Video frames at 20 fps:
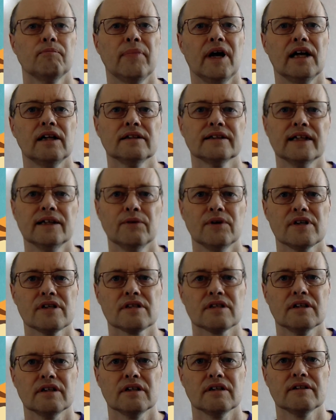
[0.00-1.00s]
Balde
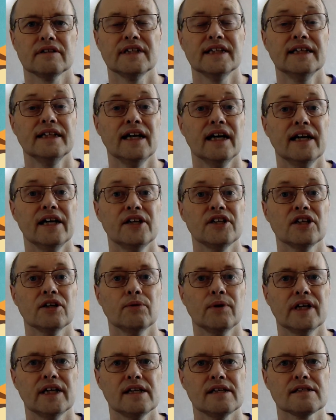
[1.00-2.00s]
was a teenager
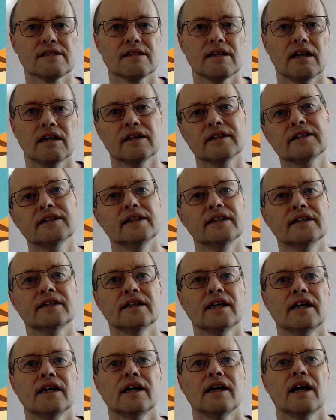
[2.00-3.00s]
when he
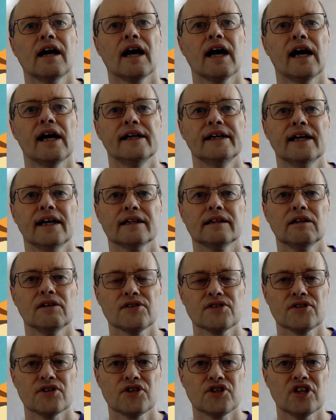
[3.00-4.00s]
started, and he had
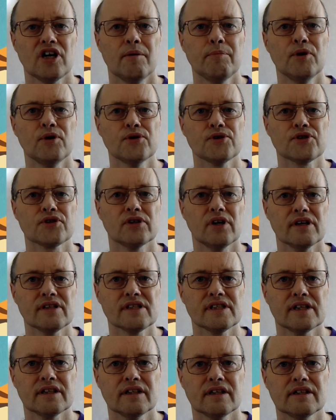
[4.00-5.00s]
lots of troubles
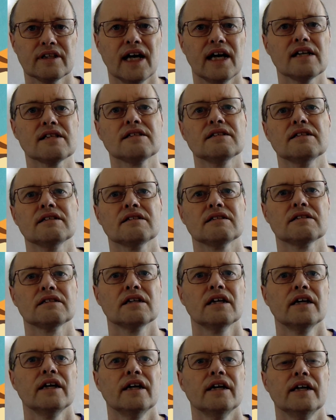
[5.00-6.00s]
crossing the desert.
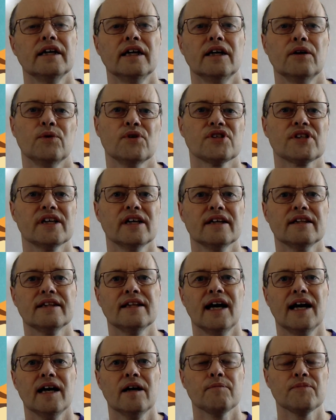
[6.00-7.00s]
He was
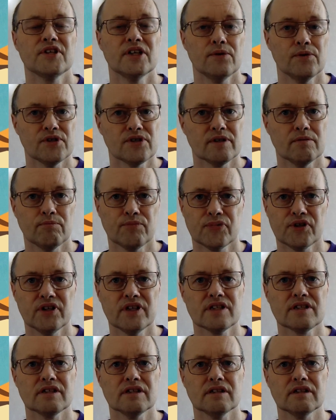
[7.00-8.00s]
kidnapped, he was
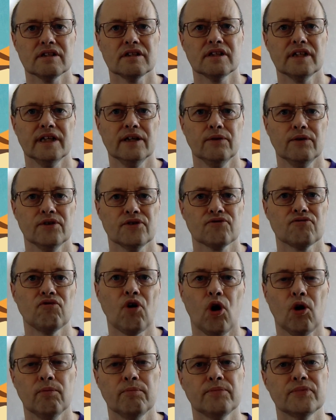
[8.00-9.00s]
imprisoned, he was
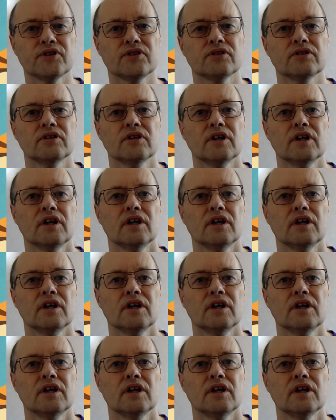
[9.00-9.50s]
robbed.